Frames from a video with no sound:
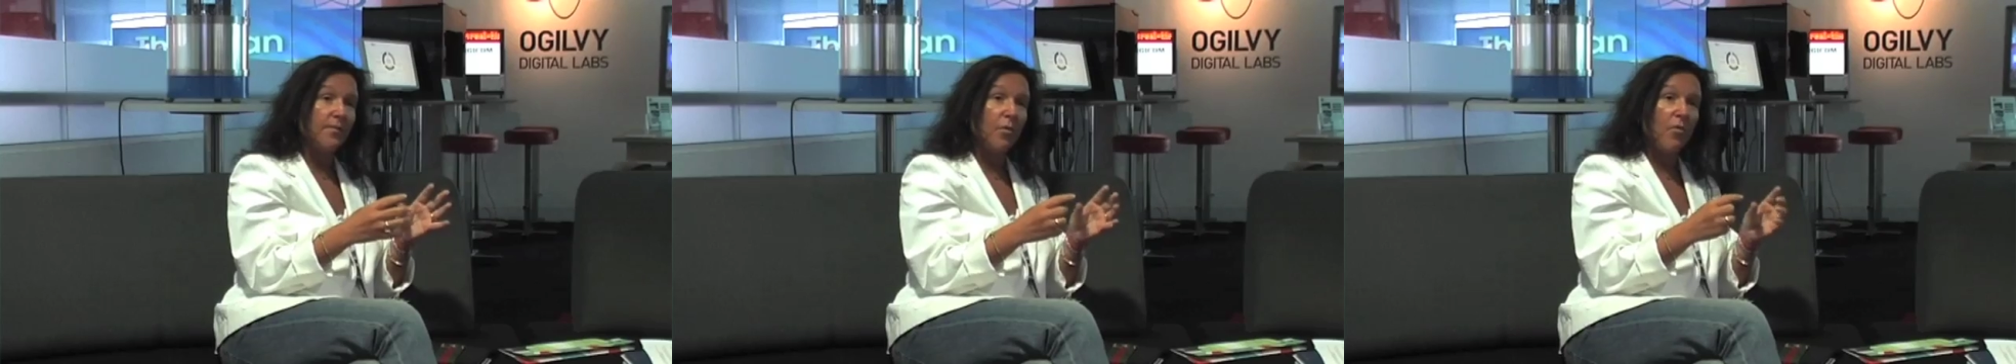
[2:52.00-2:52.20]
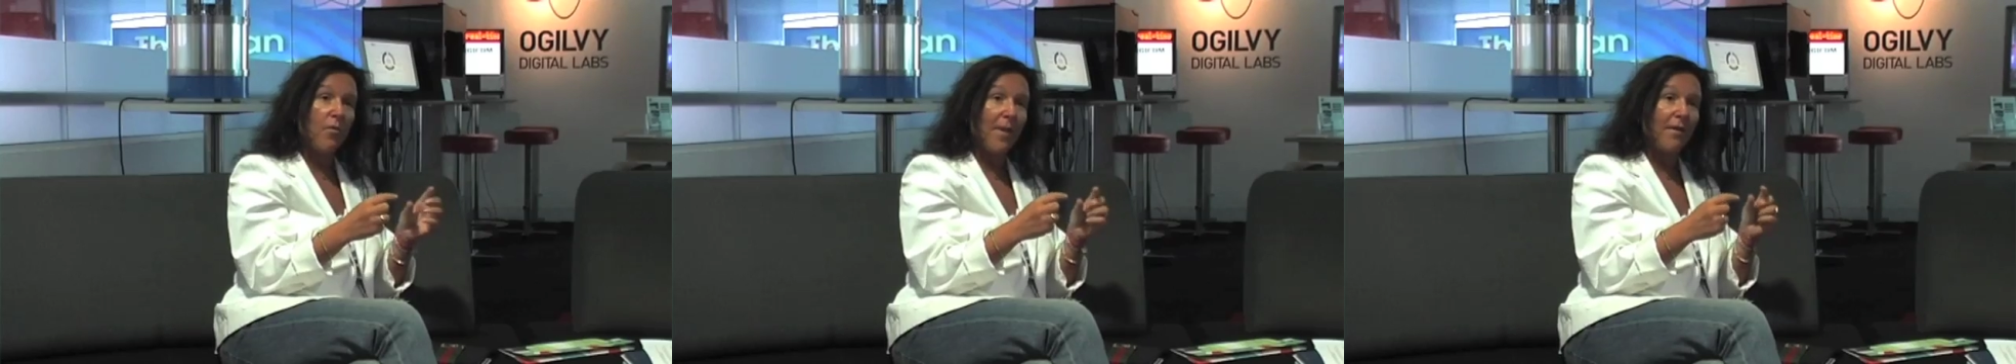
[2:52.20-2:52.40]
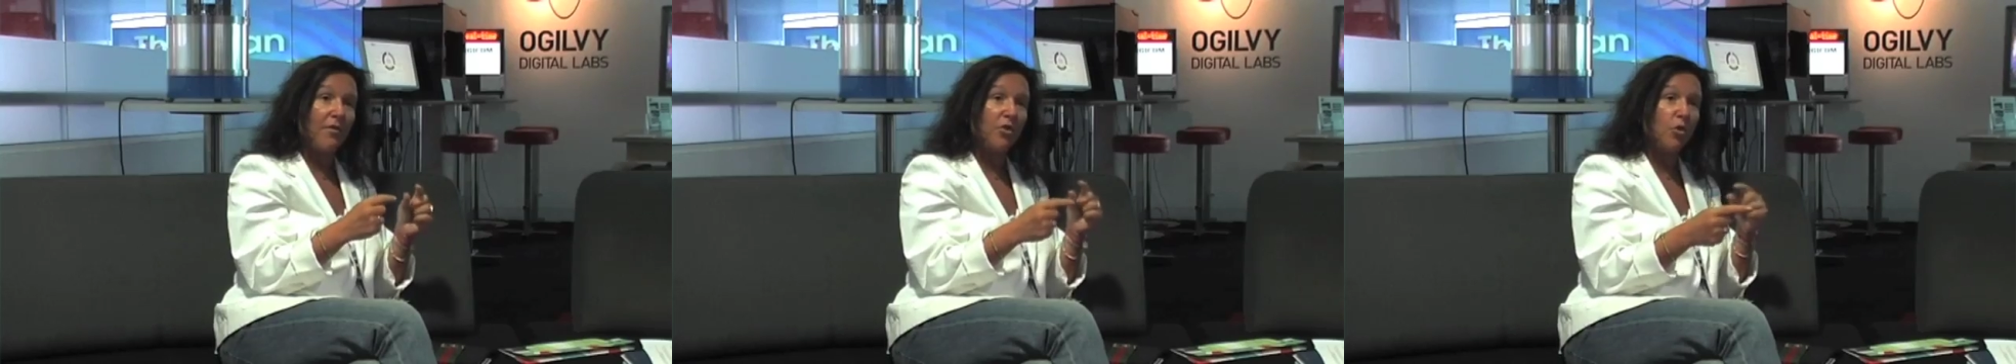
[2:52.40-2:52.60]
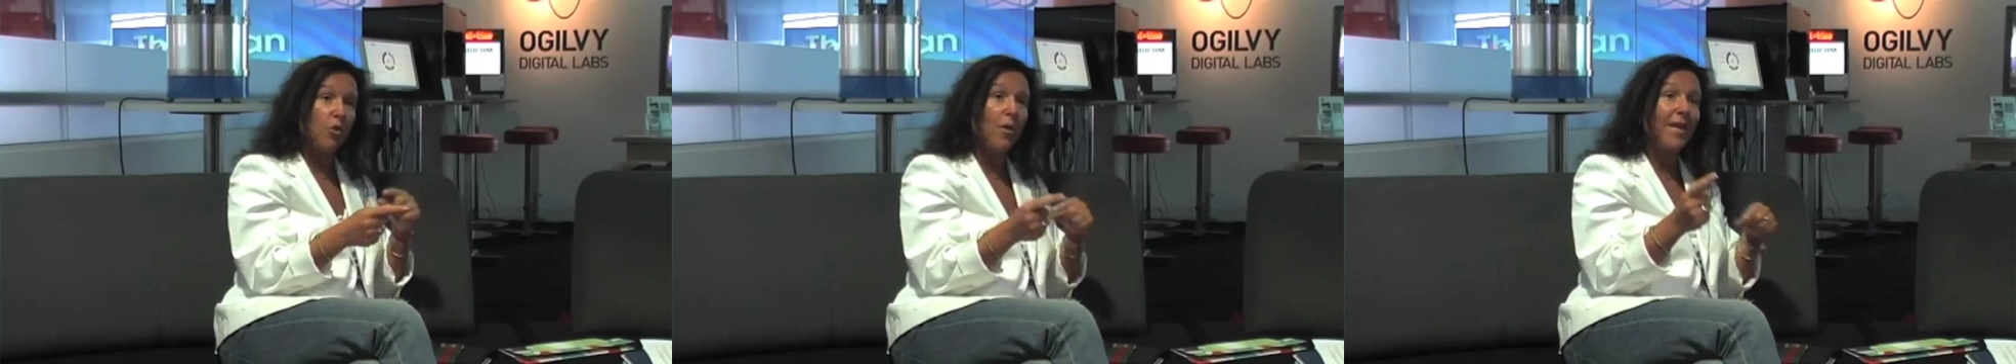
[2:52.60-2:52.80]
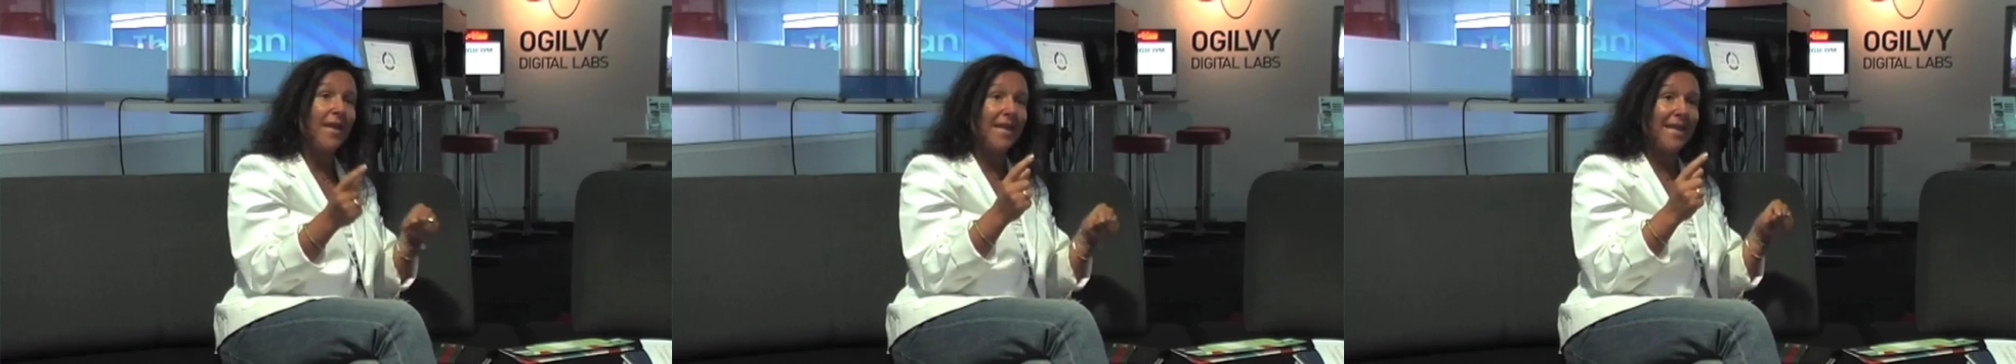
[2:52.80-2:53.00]
more about
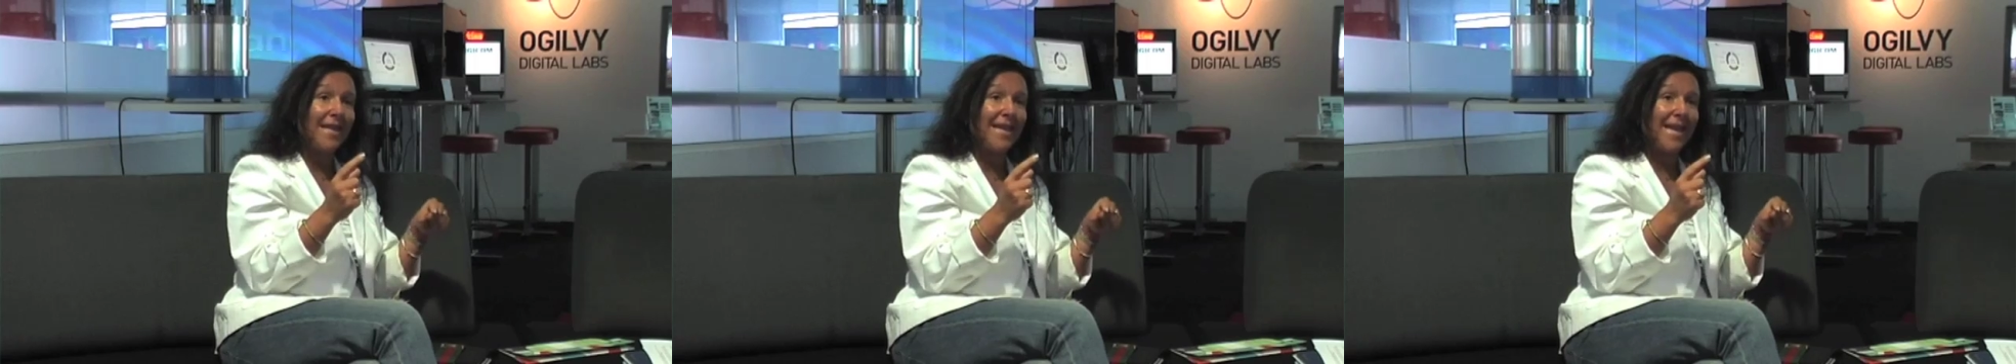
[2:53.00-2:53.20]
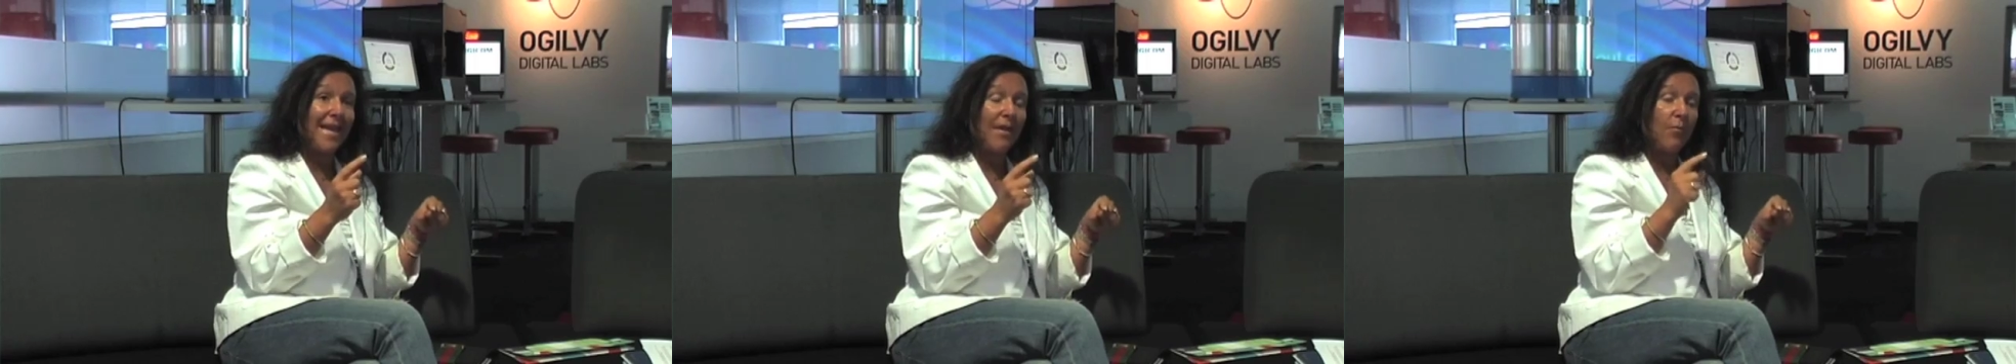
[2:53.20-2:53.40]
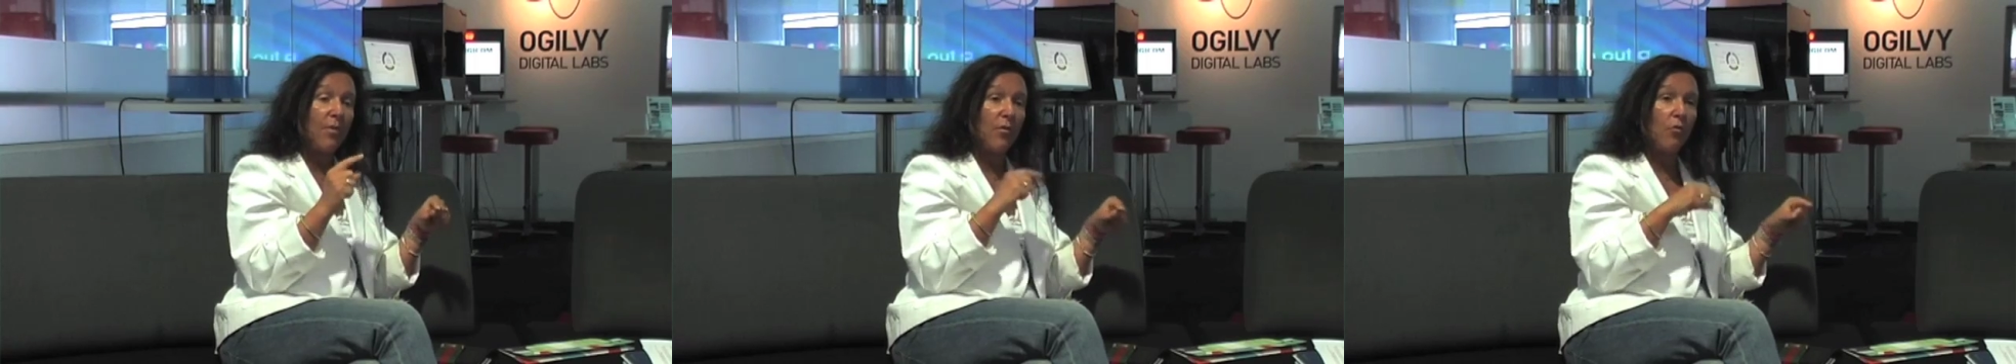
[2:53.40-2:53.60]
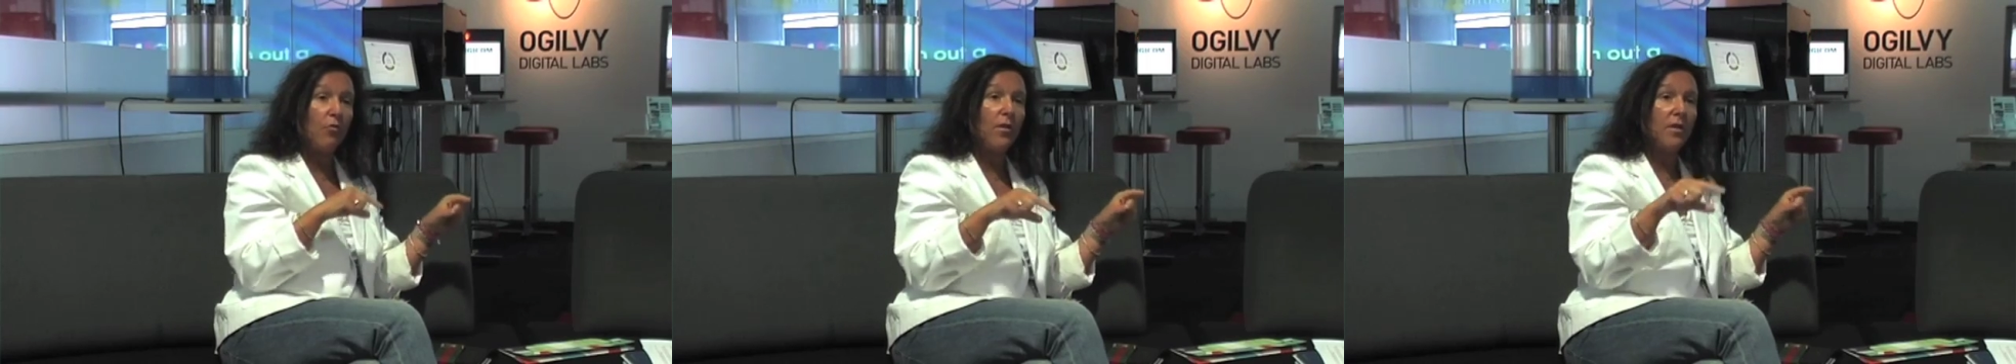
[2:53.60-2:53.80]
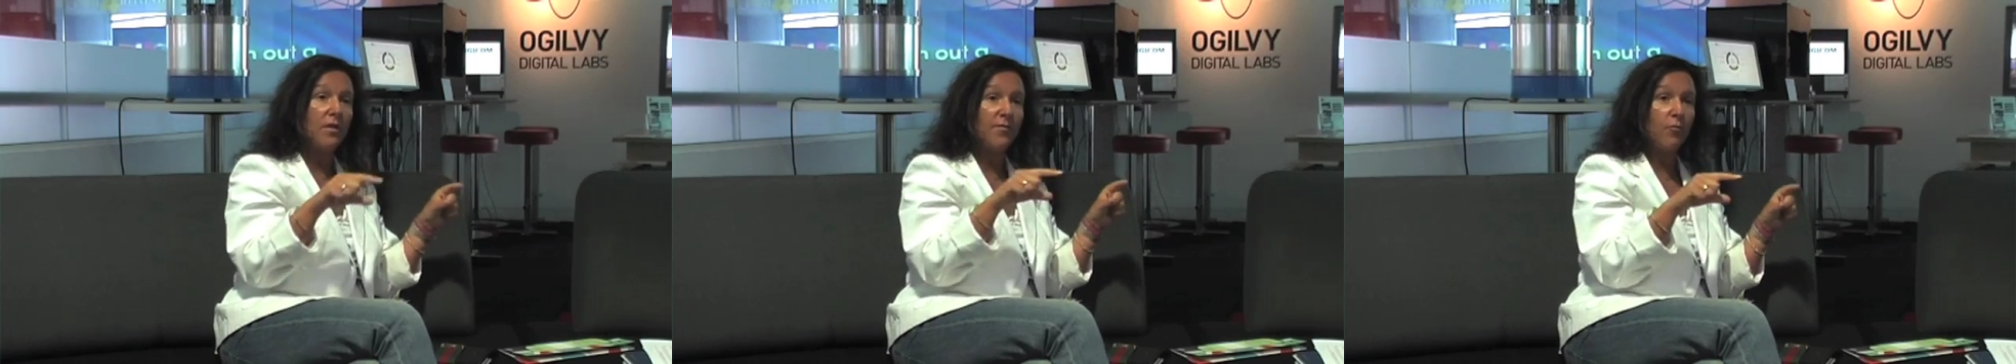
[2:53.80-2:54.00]
joining in with all those